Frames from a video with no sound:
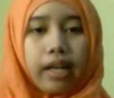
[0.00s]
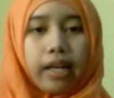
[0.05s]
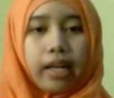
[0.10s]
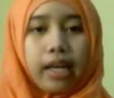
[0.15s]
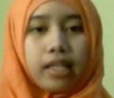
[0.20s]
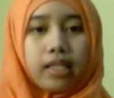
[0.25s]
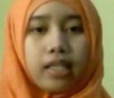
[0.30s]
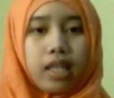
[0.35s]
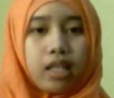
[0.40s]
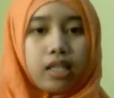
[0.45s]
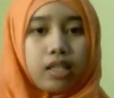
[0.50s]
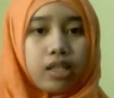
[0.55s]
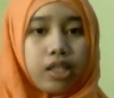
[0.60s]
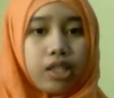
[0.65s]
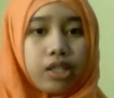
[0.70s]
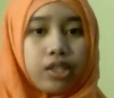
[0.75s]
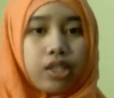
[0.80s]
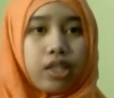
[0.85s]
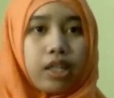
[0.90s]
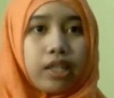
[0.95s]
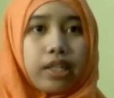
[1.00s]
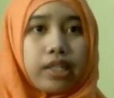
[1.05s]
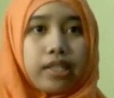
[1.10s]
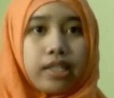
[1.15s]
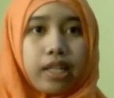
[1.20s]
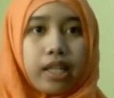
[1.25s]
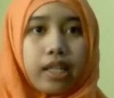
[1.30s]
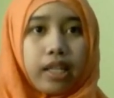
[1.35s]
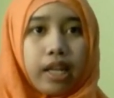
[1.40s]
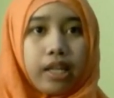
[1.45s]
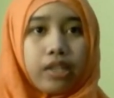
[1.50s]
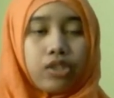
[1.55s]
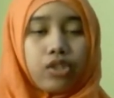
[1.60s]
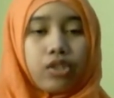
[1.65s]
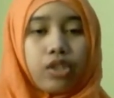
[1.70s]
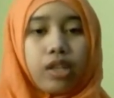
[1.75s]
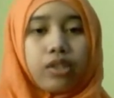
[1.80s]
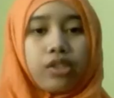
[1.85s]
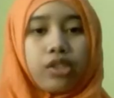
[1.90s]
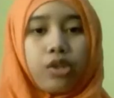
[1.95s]
cash is decreased and
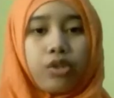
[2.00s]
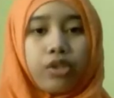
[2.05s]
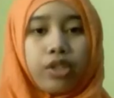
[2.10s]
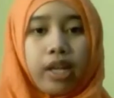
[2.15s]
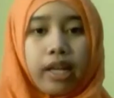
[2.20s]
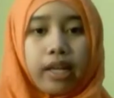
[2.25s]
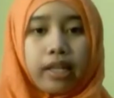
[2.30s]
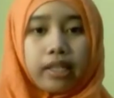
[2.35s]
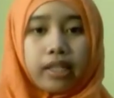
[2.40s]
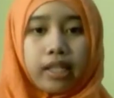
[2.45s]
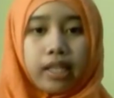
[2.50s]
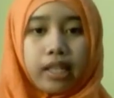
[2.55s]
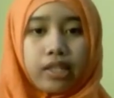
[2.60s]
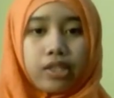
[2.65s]
stationery